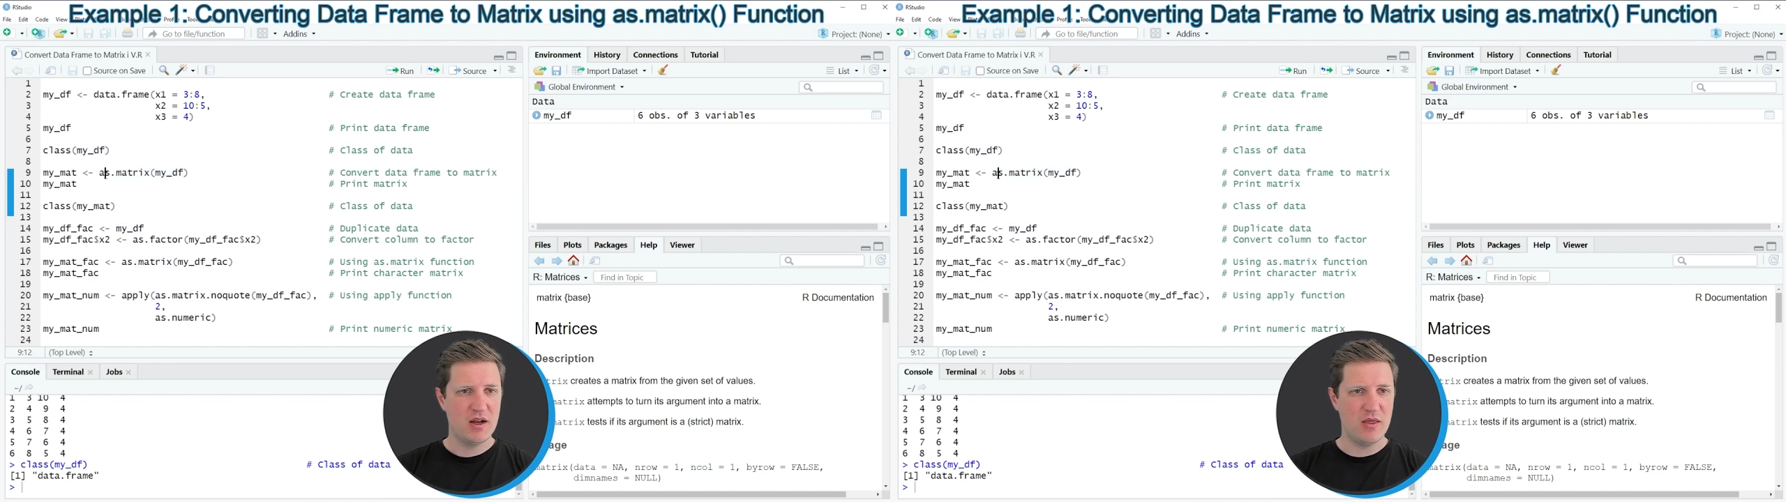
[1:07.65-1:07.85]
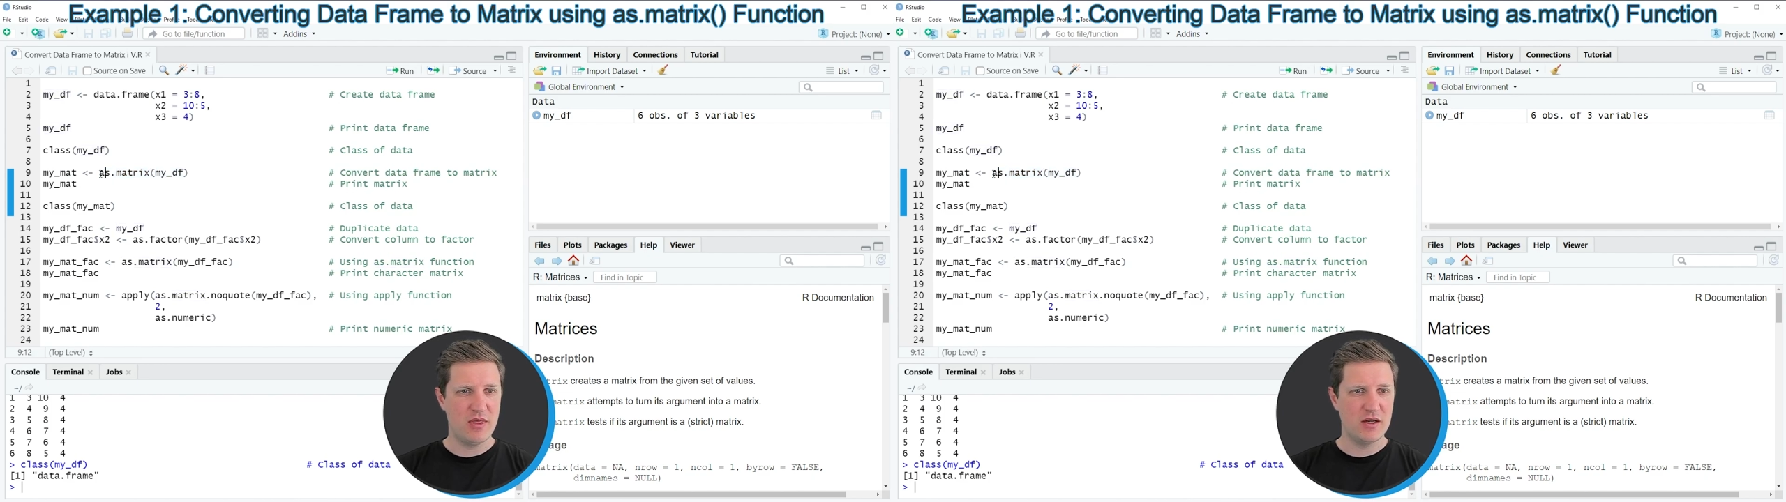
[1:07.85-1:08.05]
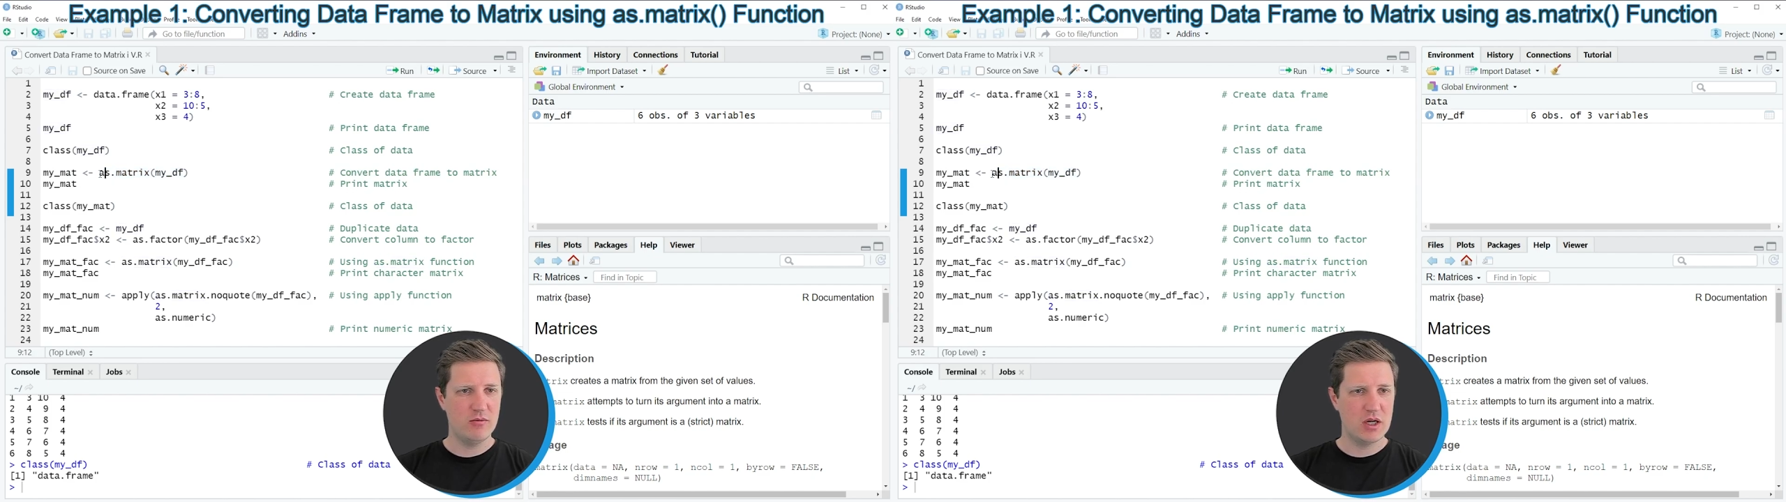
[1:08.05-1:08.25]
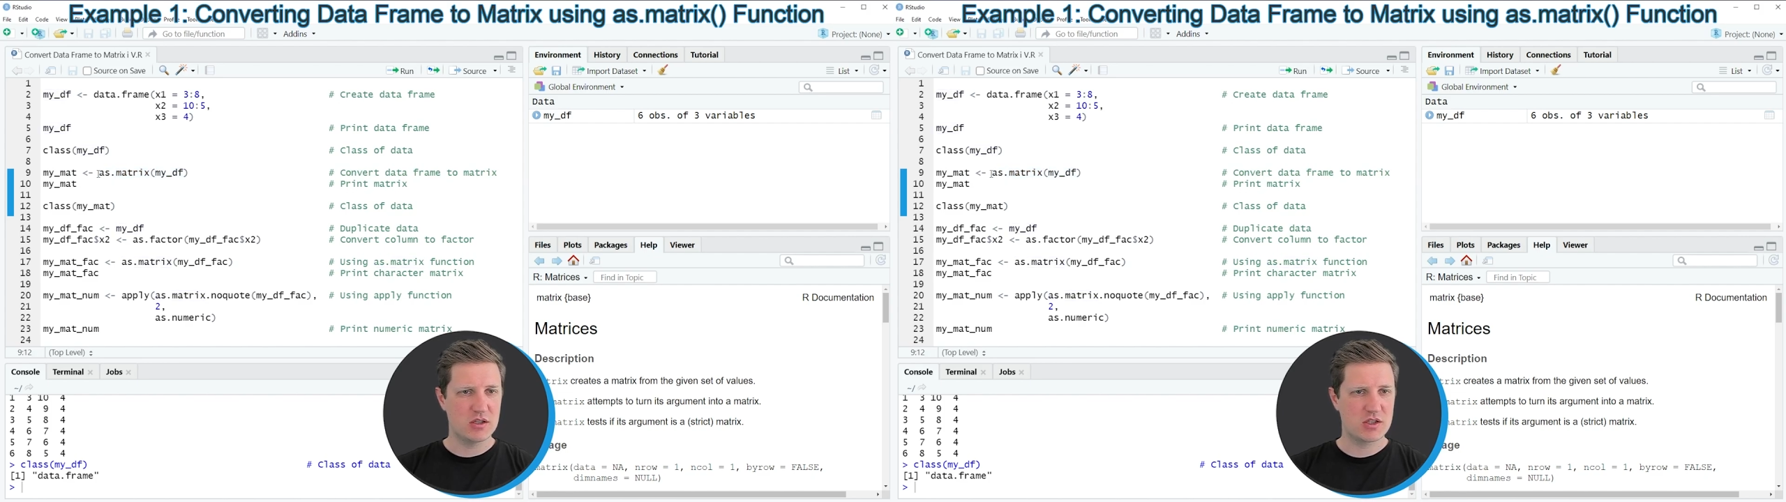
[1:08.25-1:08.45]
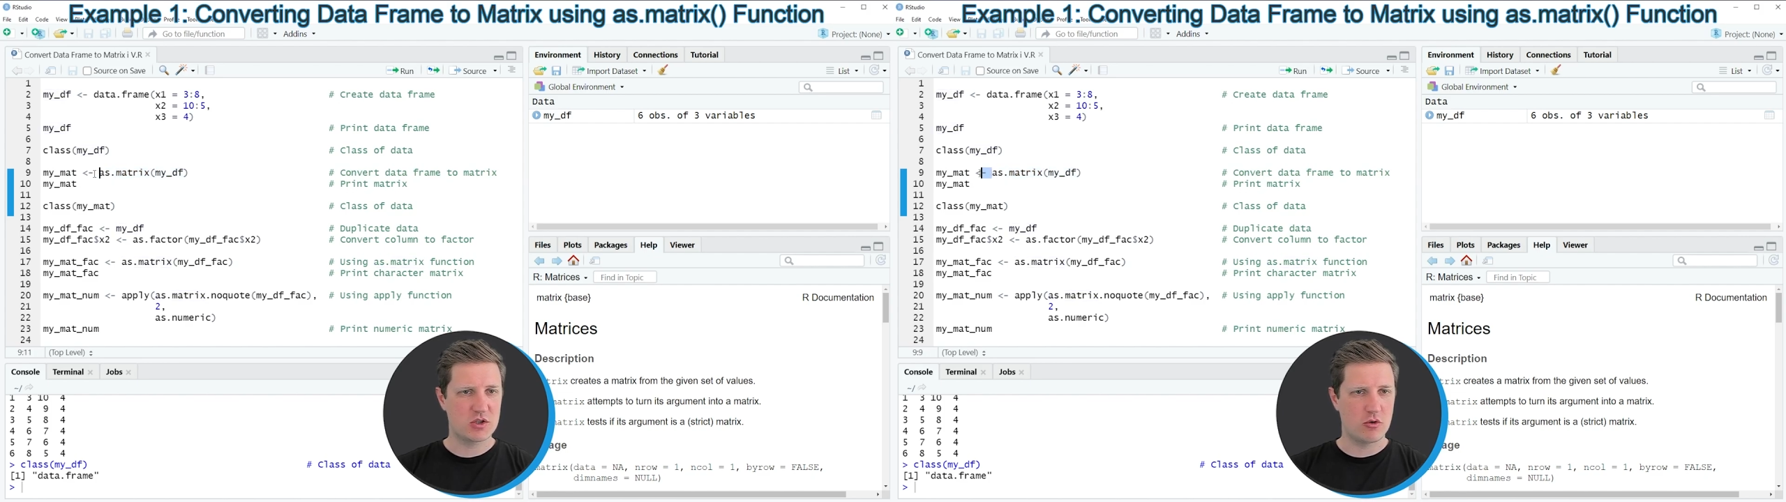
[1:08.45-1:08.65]
And then we
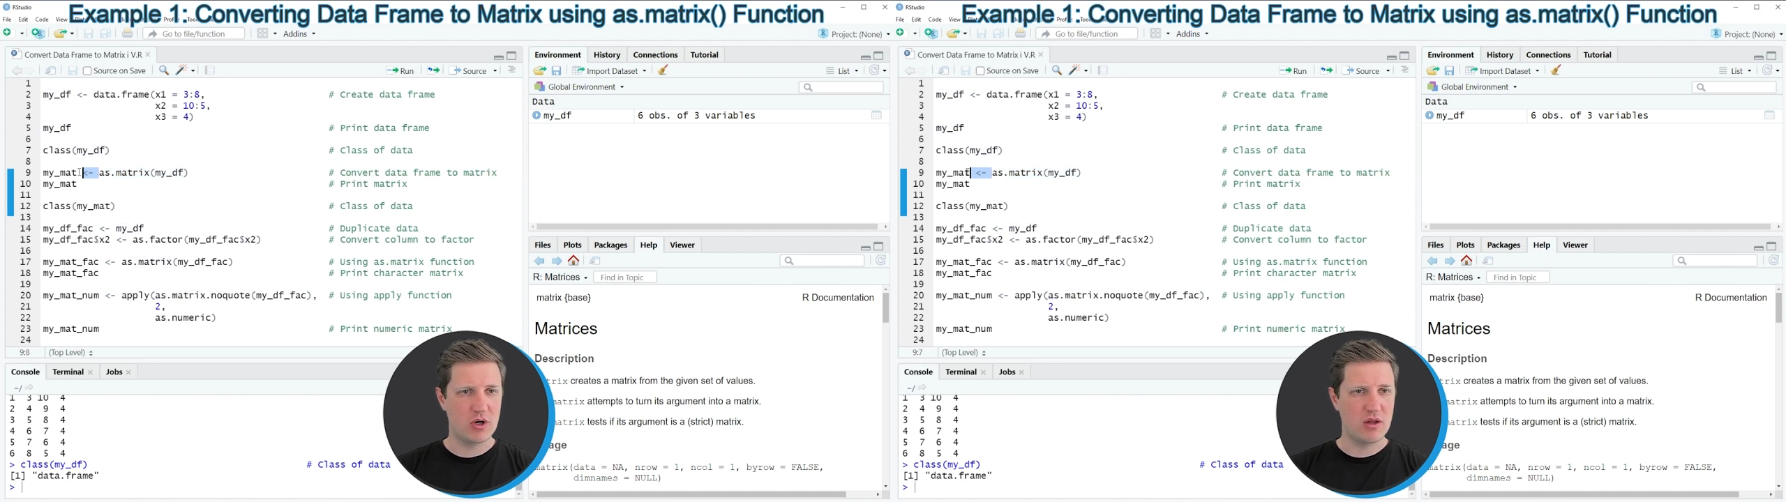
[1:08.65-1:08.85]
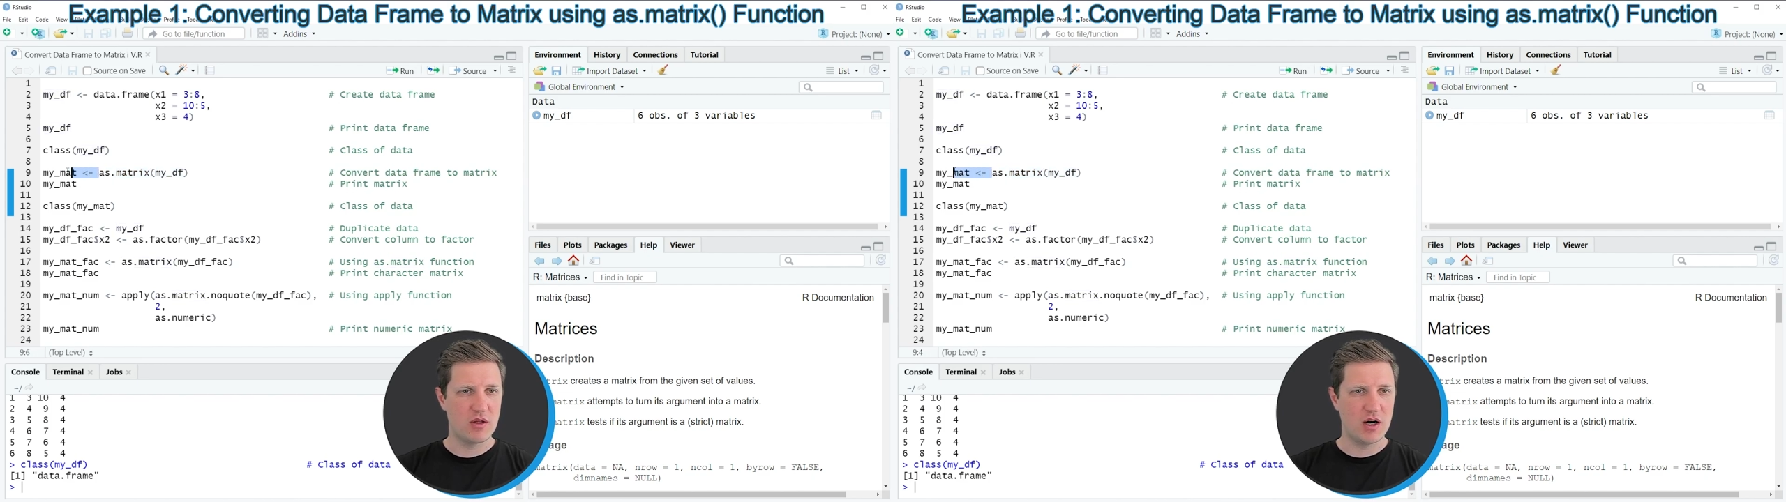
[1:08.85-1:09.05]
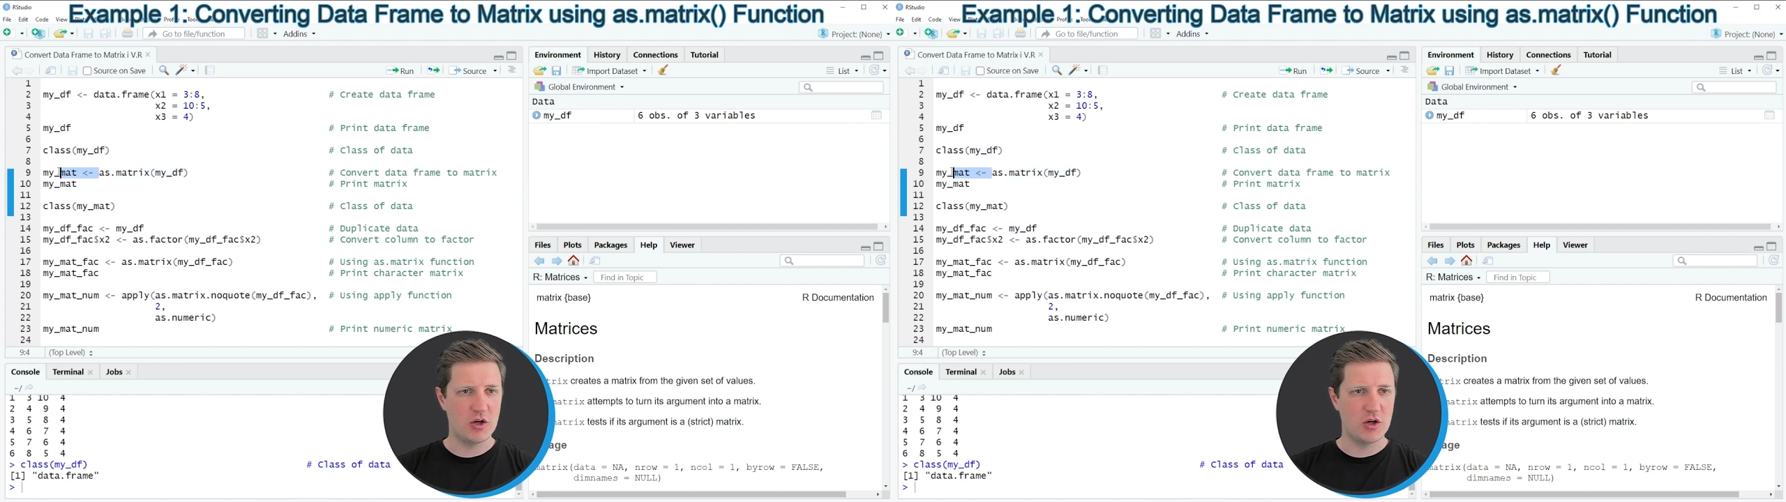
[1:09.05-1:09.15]
are storing the